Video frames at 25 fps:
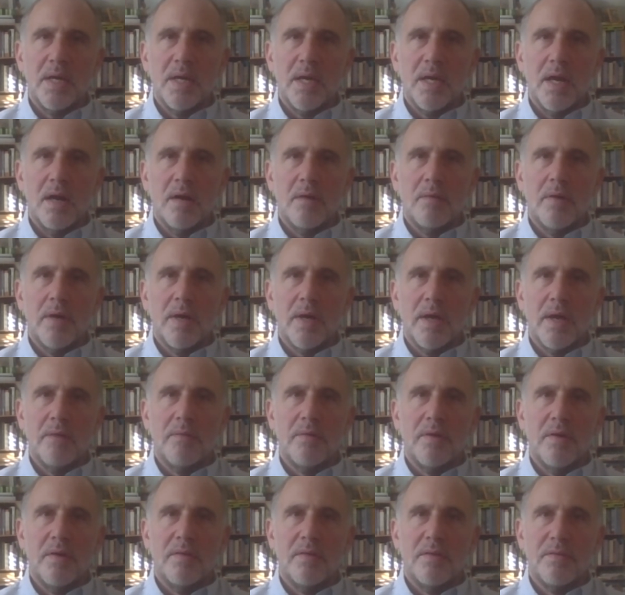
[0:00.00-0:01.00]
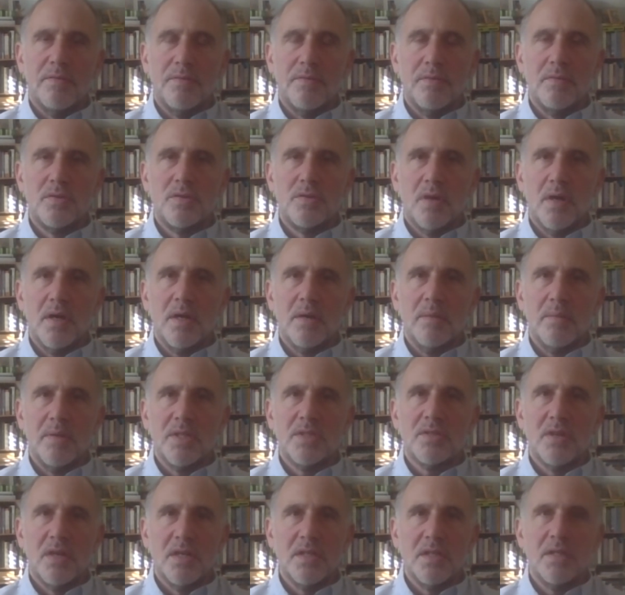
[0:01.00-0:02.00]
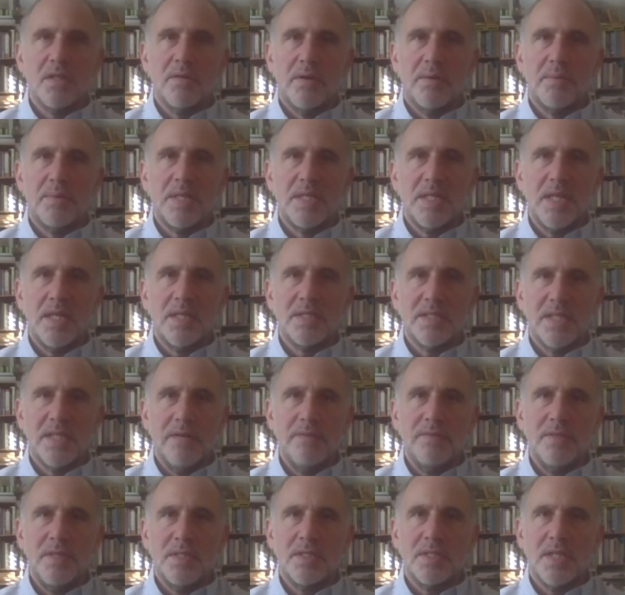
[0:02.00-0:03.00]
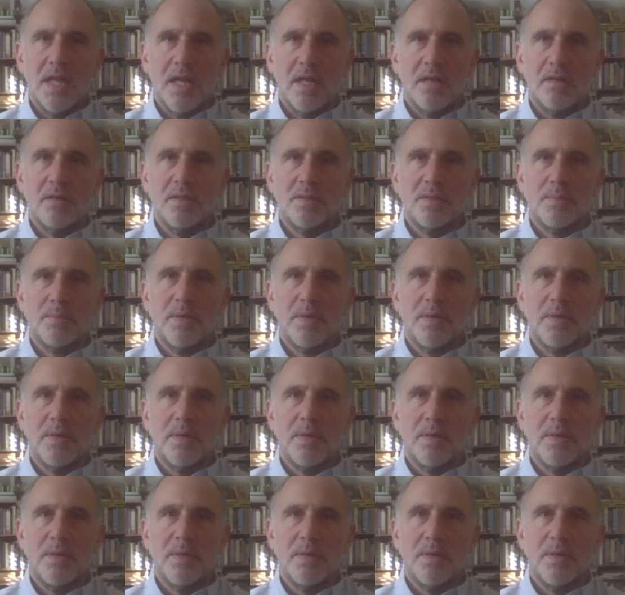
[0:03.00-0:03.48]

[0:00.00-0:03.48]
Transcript: Again, I don't want to get rid of the Food and Drug Administration. I want to maintain safety standards.